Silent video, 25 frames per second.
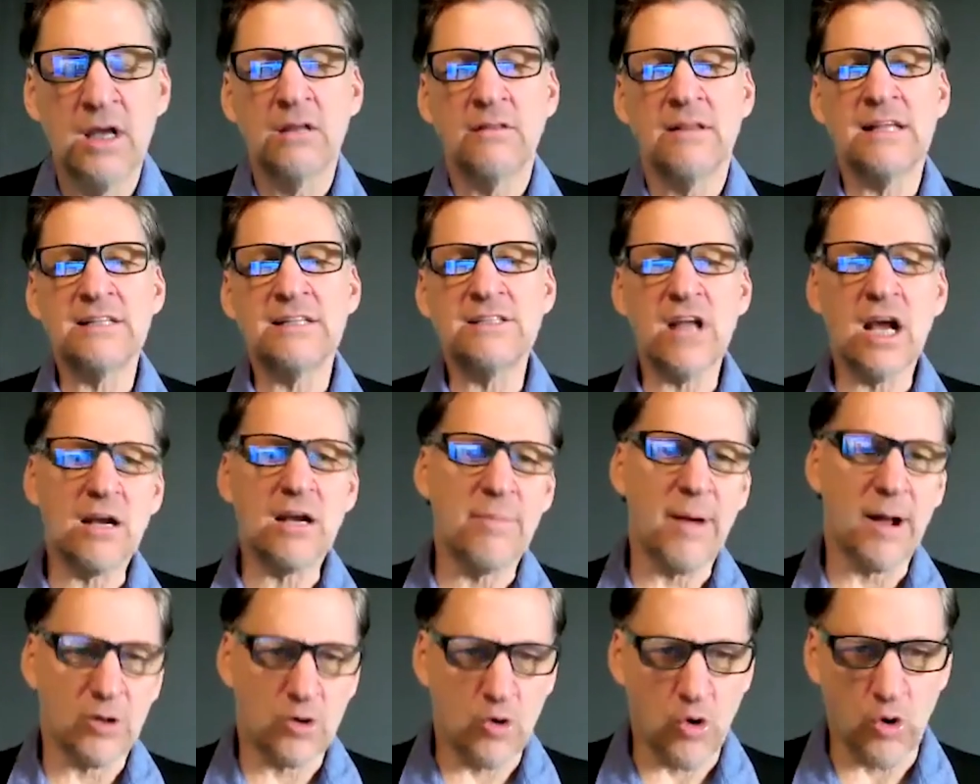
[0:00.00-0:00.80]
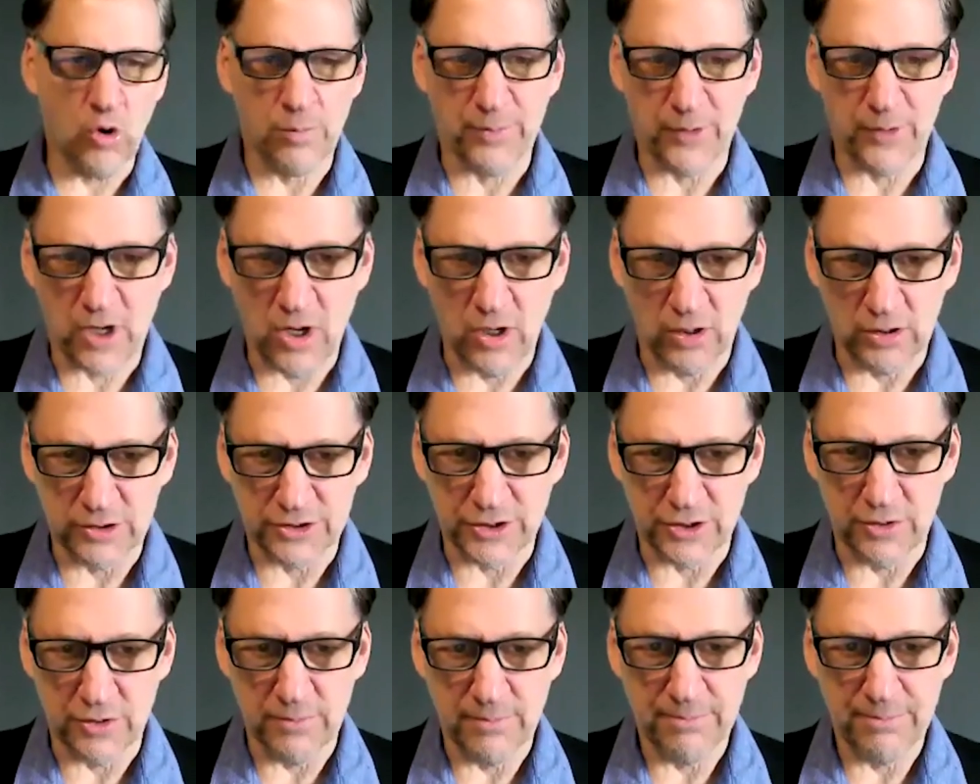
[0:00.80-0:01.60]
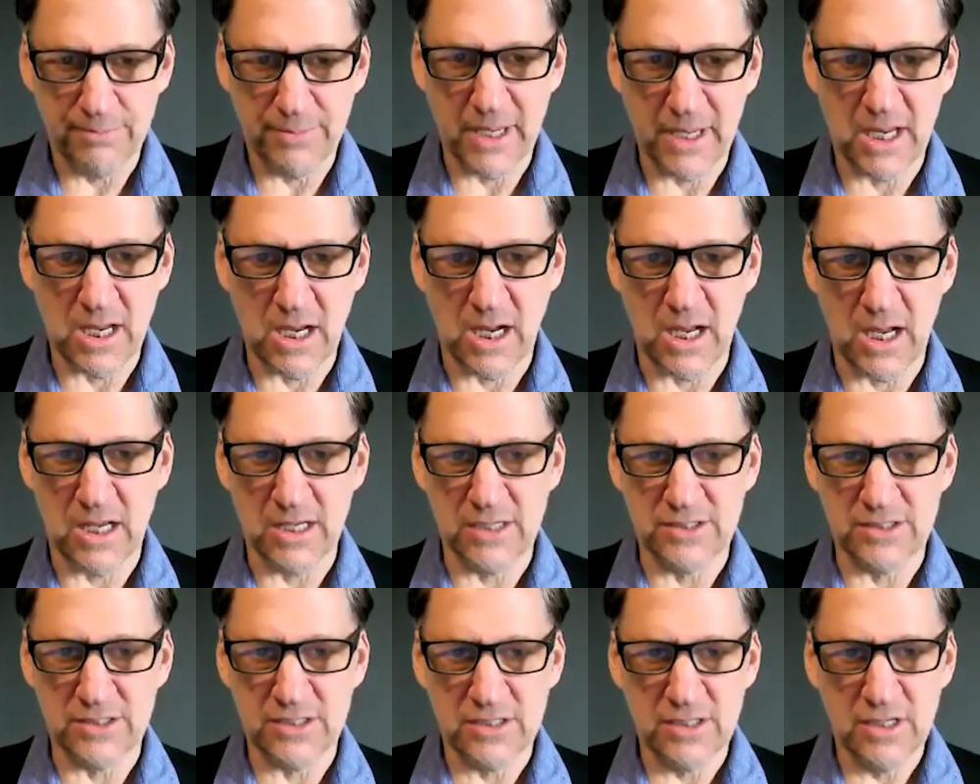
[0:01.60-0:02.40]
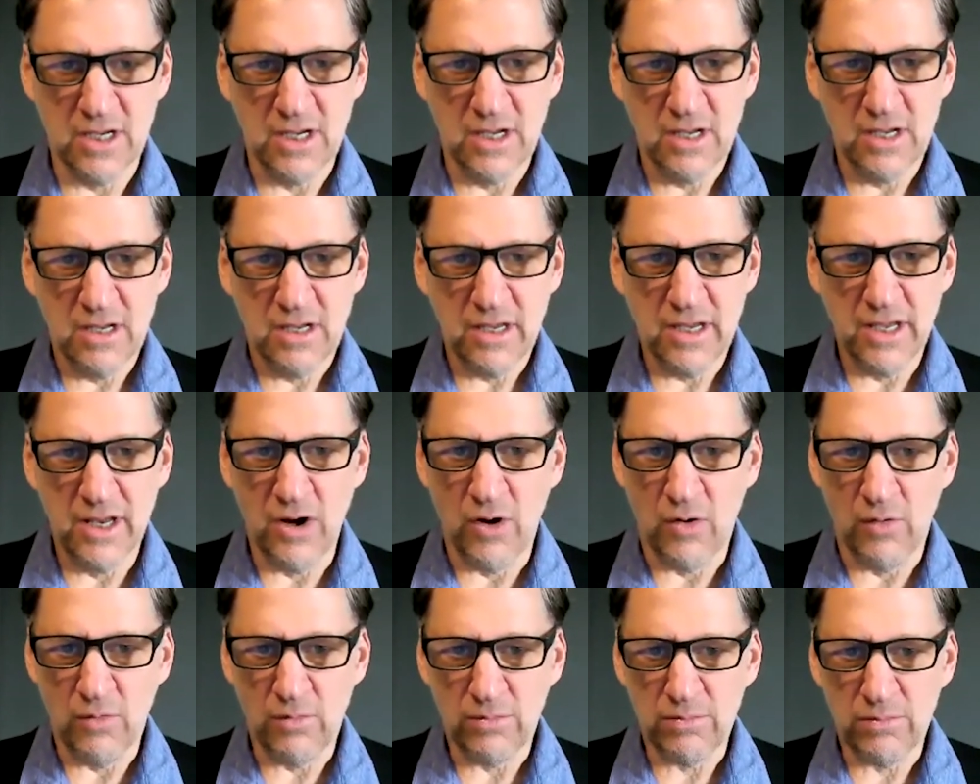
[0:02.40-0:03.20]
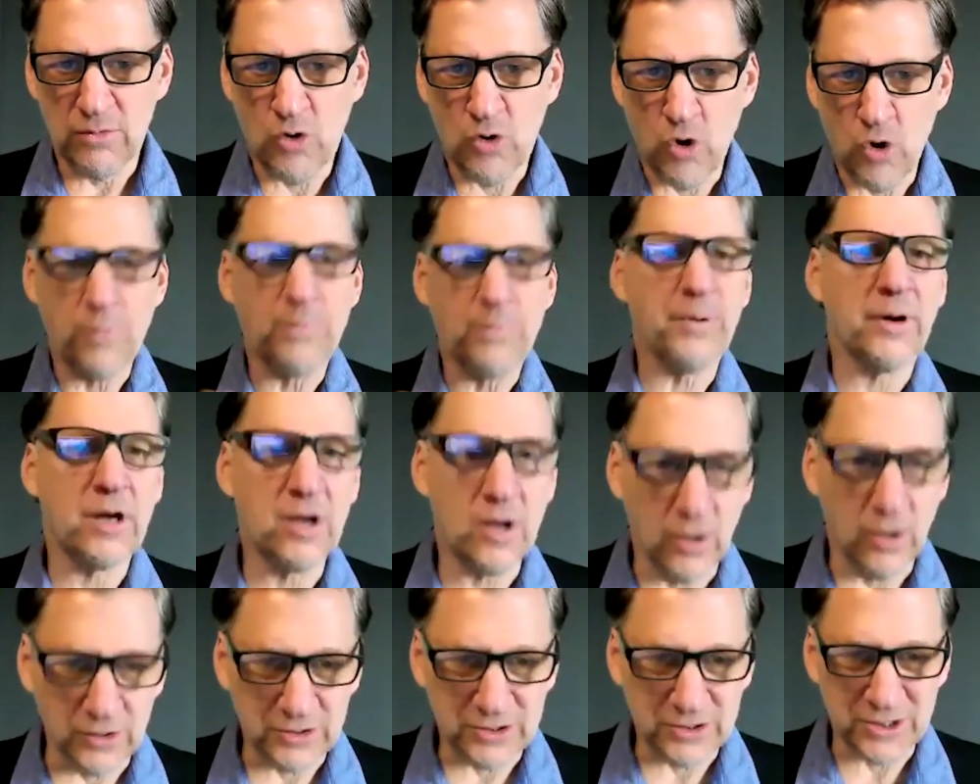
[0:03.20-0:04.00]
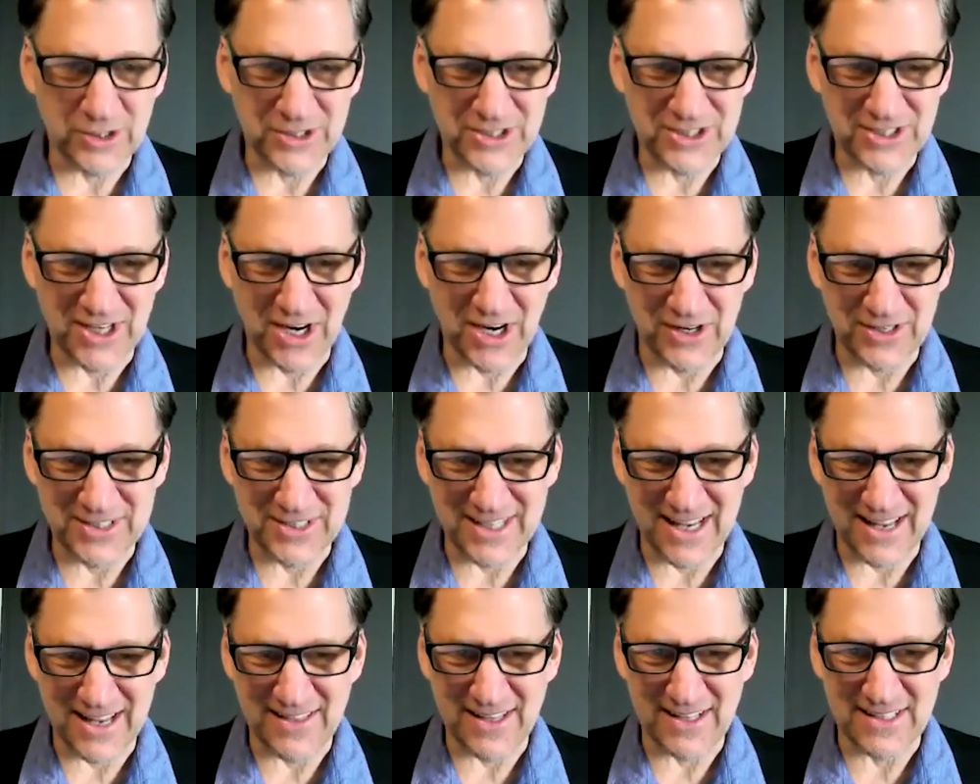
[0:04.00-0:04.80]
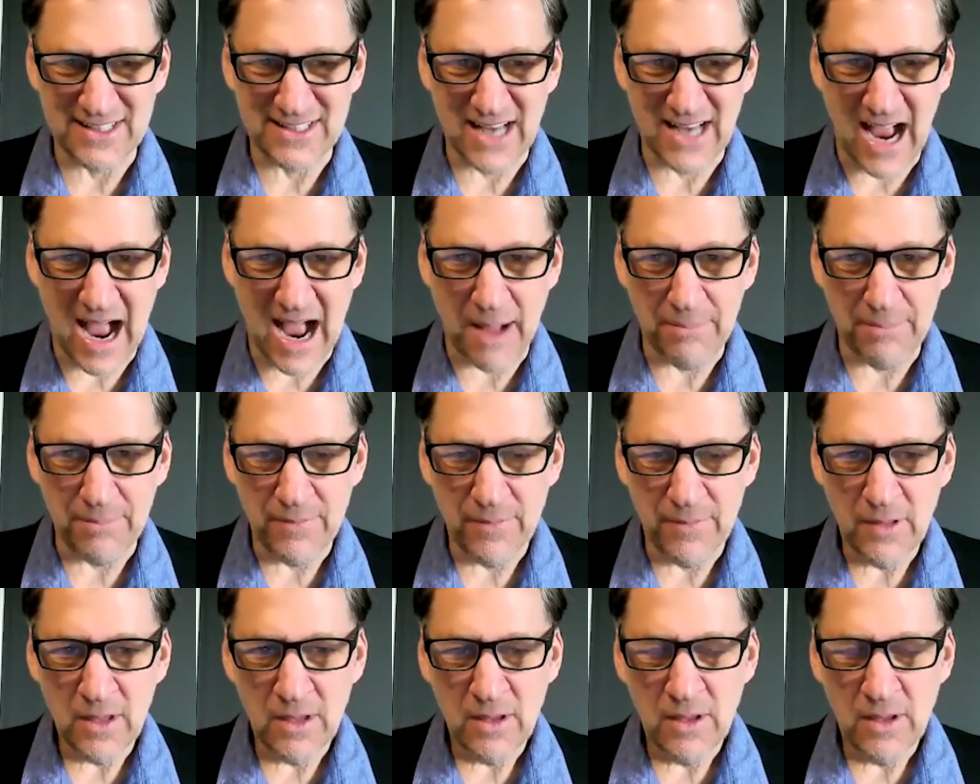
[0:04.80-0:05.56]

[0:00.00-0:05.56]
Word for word: Let's talk about corporate culture because, you know, corporate culture starts at the top.